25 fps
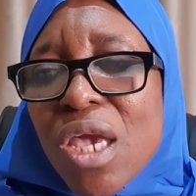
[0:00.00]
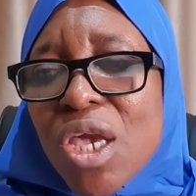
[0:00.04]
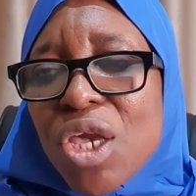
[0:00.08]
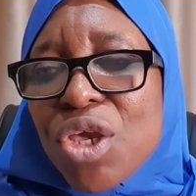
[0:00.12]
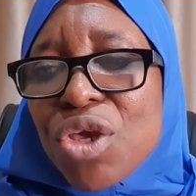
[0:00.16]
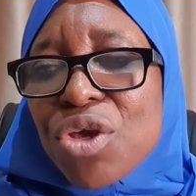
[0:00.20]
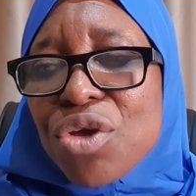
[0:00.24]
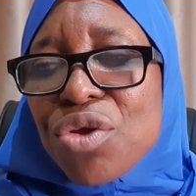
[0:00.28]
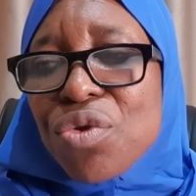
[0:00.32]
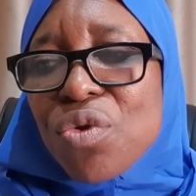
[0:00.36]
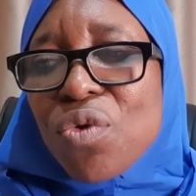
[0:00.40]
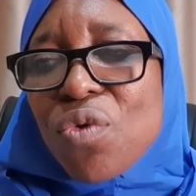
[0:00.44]

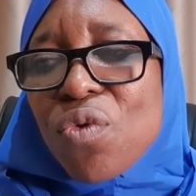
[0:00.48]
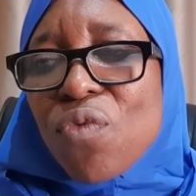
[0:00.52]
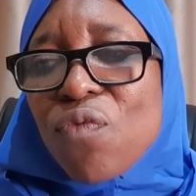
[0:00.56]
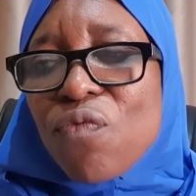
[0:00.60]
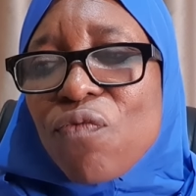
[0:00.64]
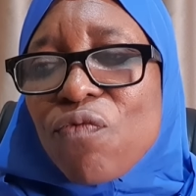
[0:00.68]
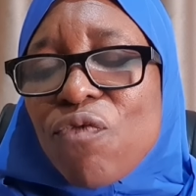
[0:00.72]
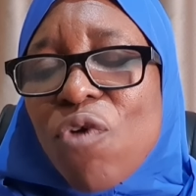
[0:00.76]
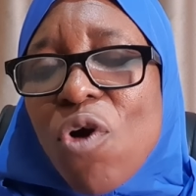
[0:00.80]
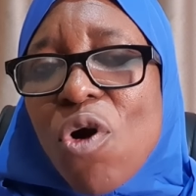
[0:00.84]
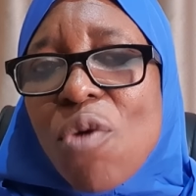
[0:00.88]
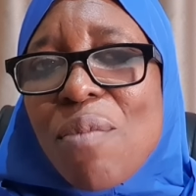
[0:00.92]
you know,
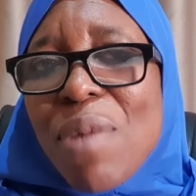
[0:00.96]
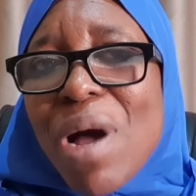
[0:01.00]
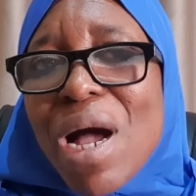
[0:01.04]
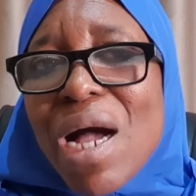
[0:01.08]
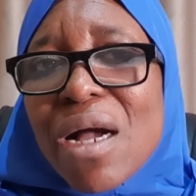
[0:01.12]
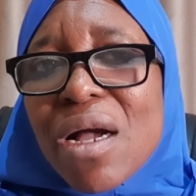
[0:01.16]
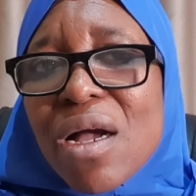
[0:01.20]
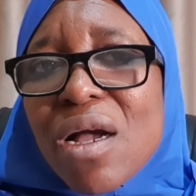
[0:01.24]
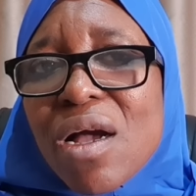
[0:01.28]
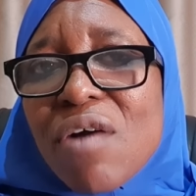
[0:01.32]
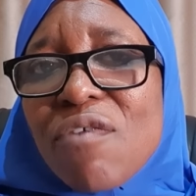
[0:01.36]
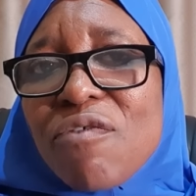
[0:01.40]

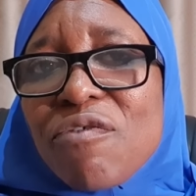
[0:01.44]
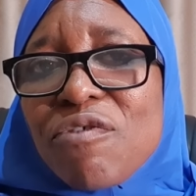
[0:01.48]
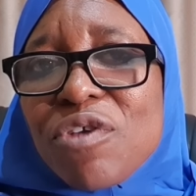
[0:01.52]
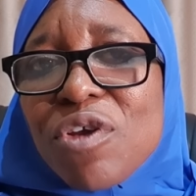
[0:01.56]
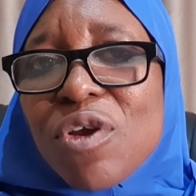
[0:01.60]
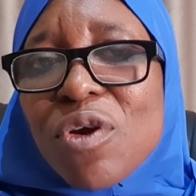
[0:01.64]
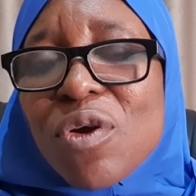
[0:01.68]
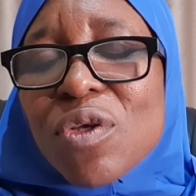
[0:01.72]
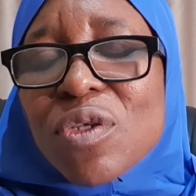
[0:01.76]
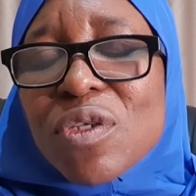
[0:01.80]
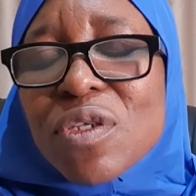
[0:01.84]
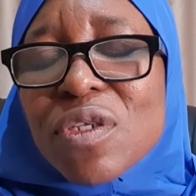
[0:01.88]
former
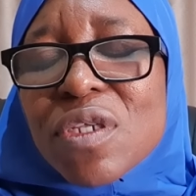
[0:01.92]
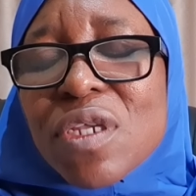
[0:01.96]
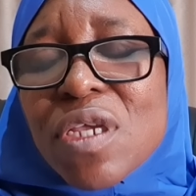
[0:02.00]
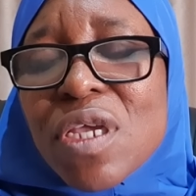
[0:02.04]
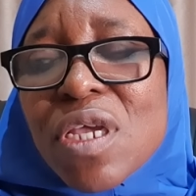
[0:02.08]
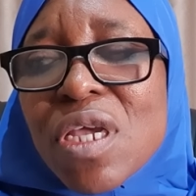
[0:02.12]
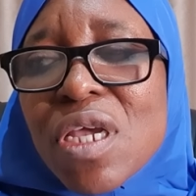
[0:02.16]
governors